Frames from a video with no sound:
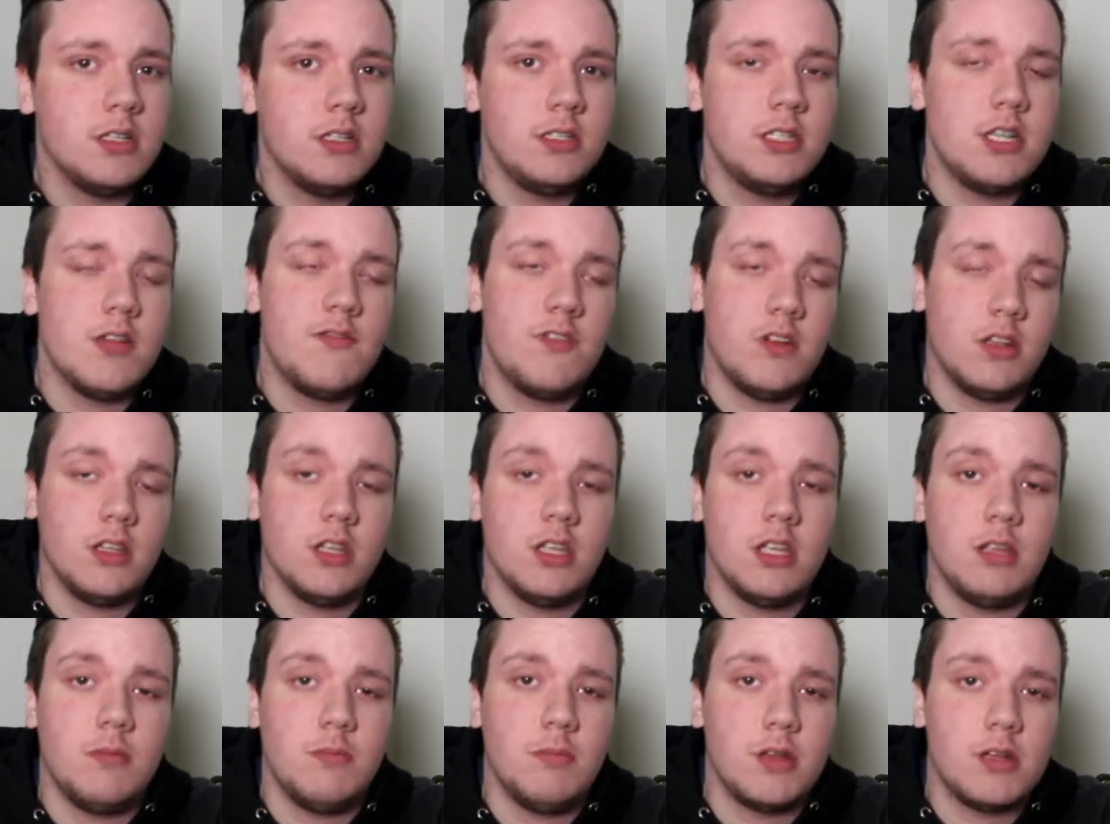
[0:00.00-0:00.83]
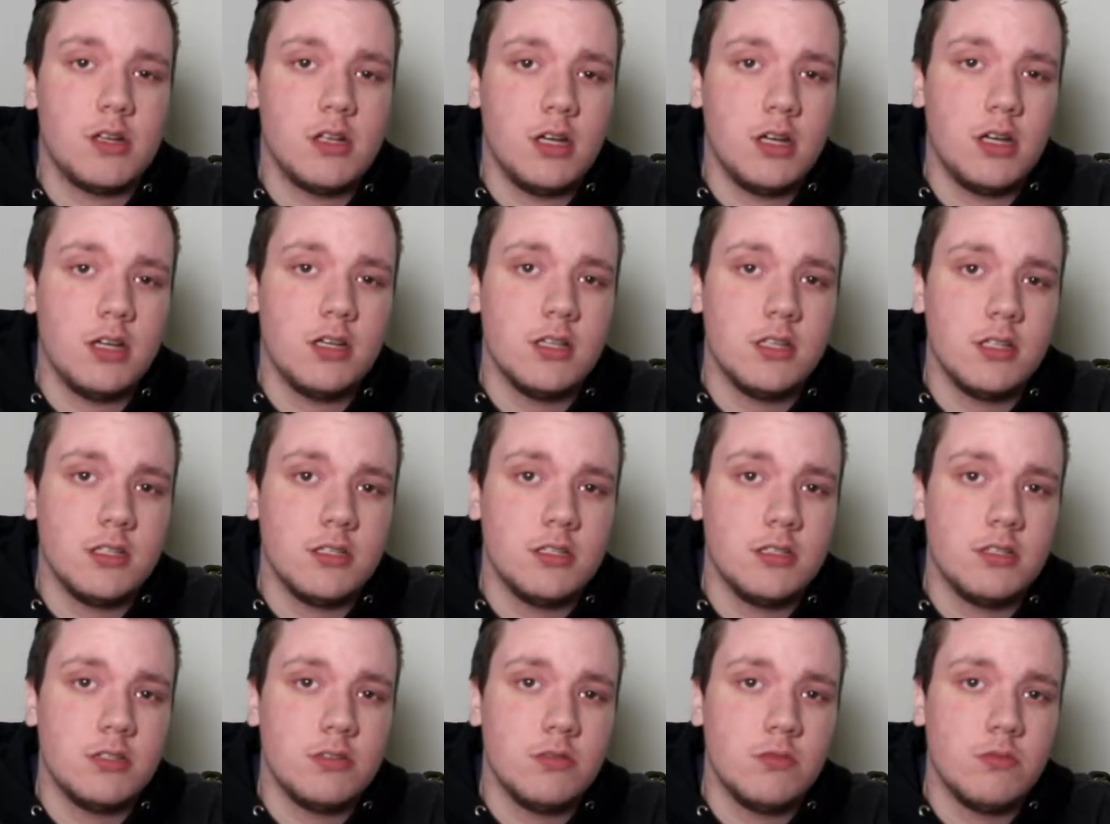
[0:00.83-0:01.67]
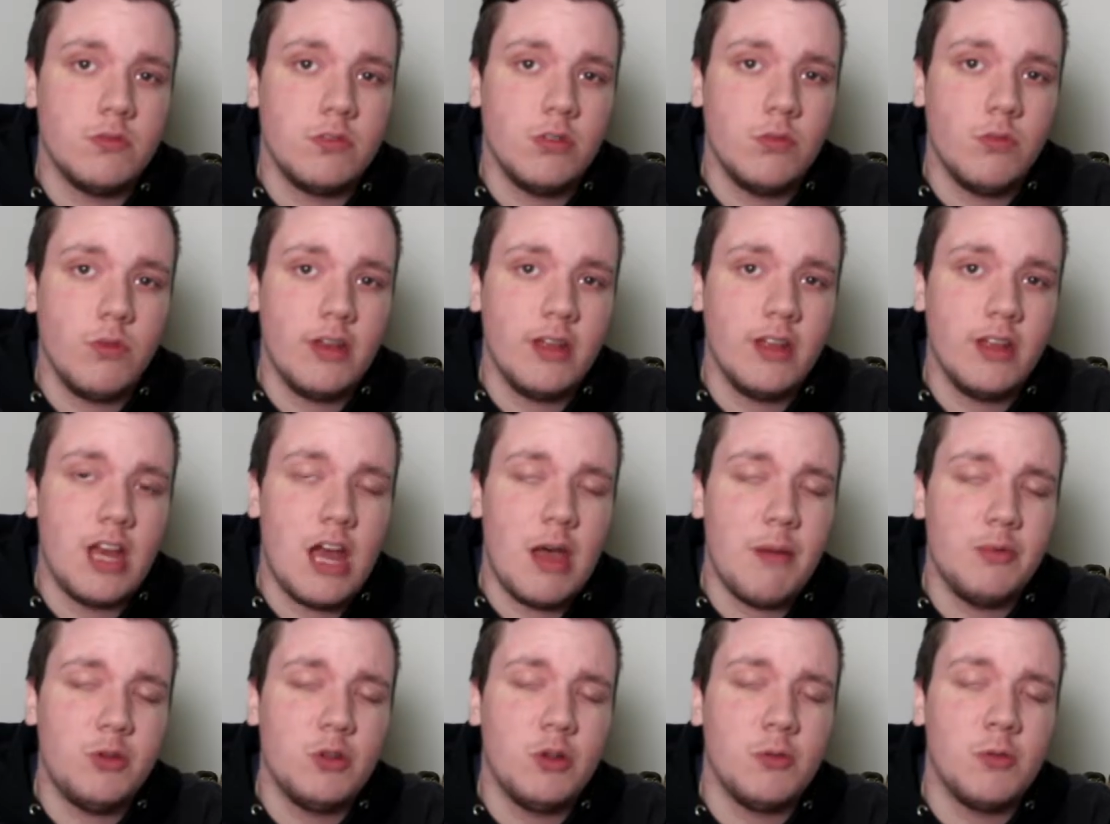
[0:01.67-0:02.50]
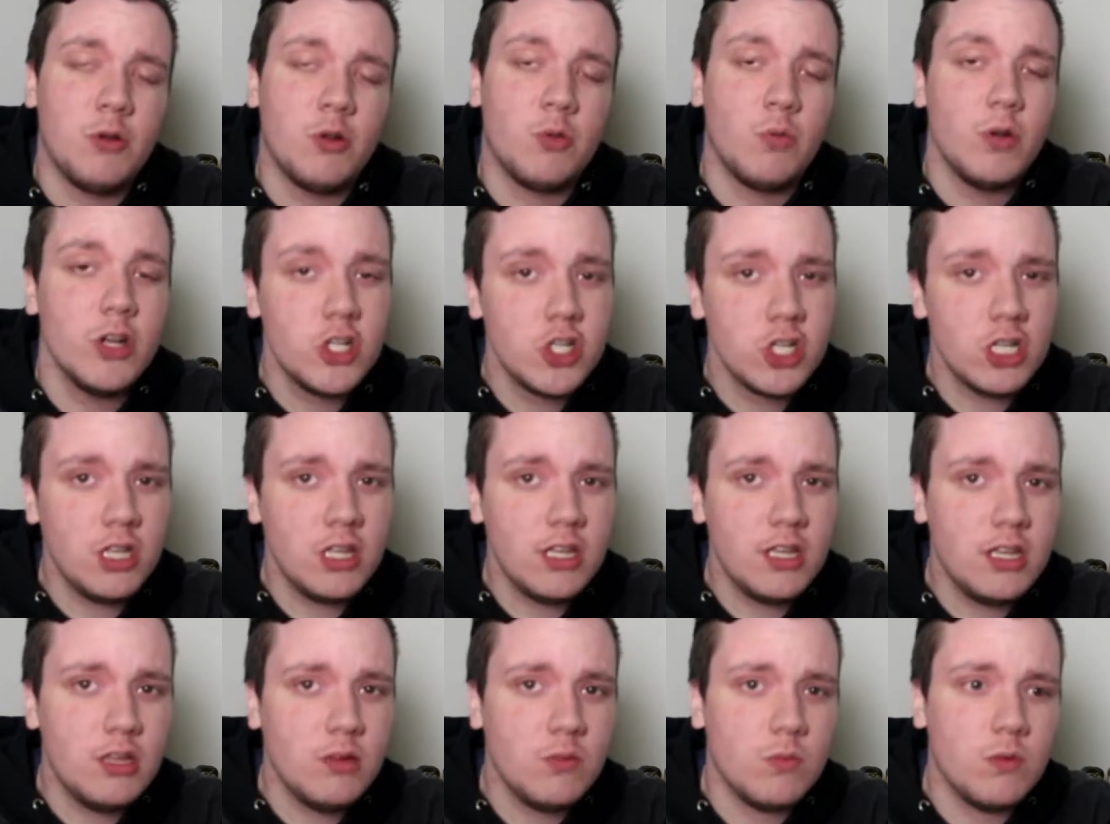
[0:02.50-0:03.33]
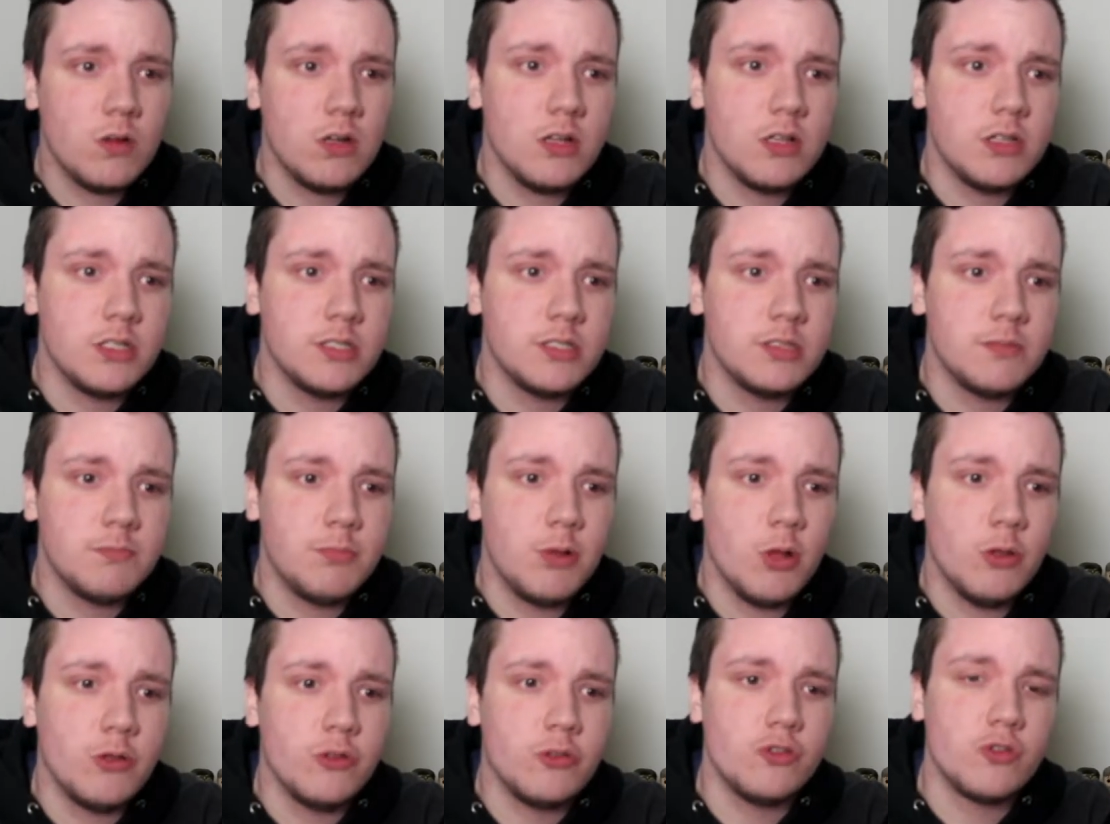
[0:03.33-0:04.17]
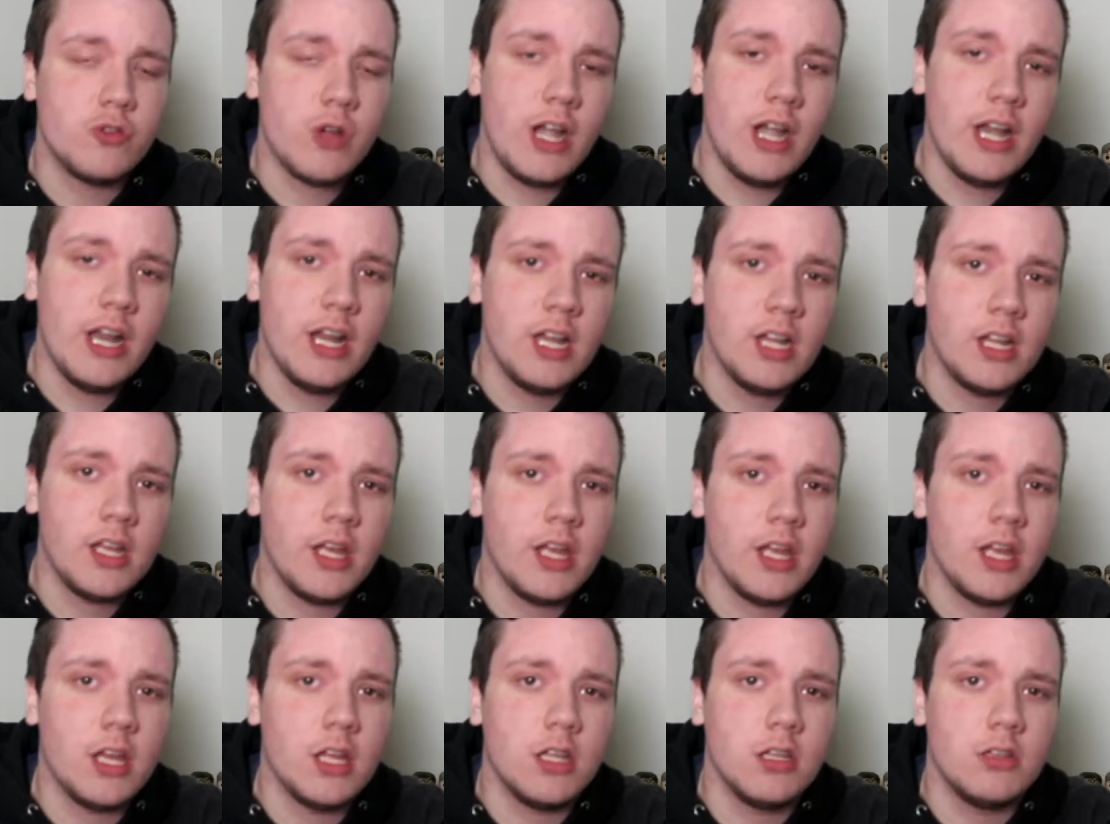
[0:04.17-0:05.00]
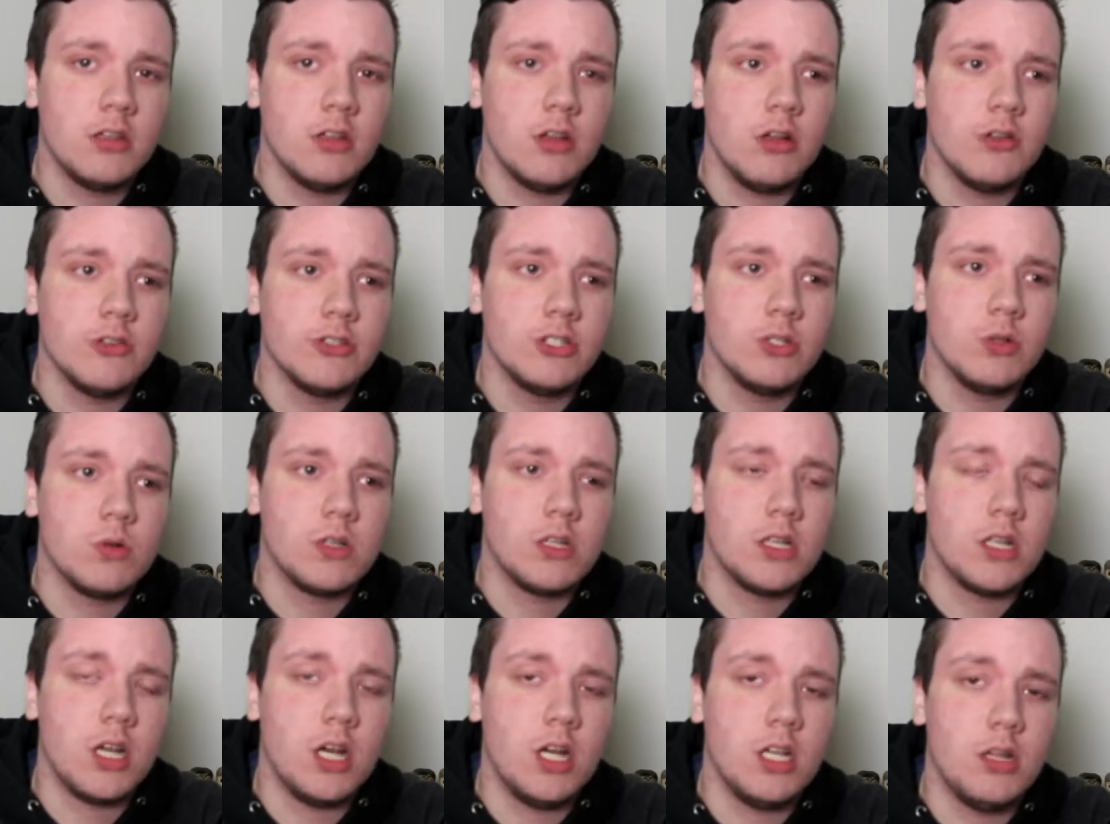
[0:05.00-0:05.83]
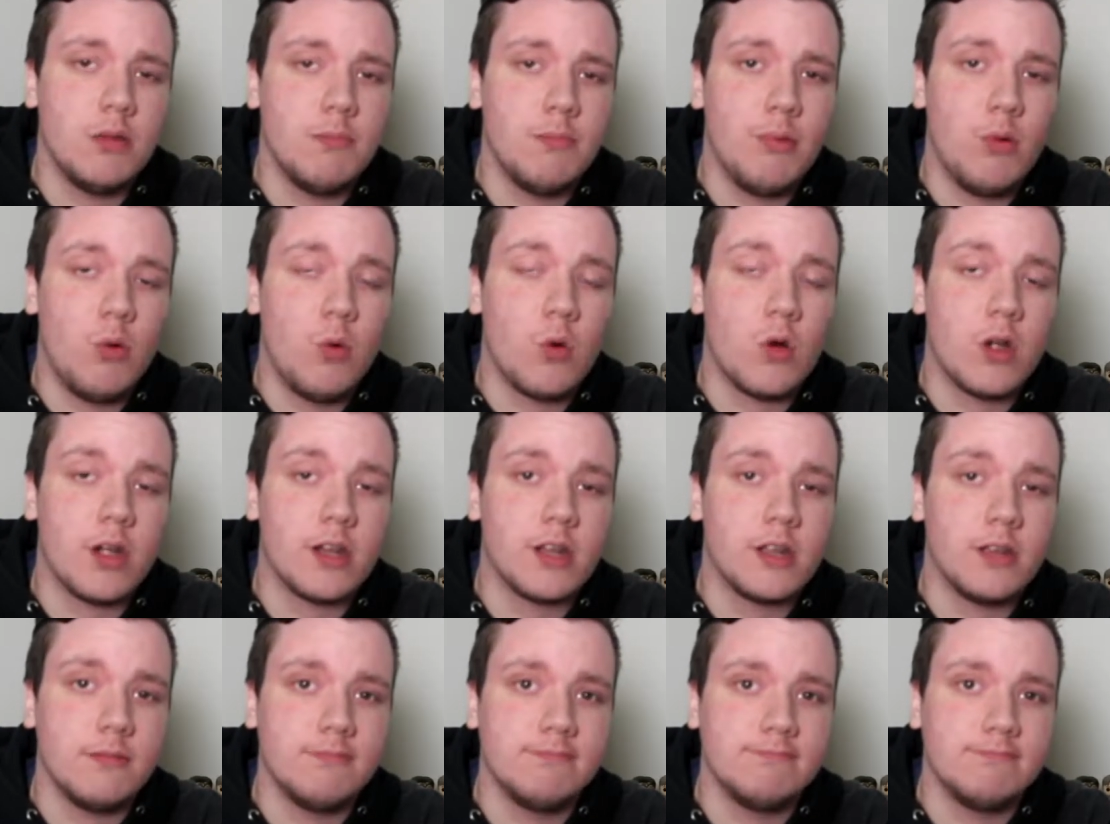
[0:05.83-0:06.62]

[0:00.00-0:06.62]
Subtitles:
differently, because the way I've been doing it originally was both draining and also kind of boring.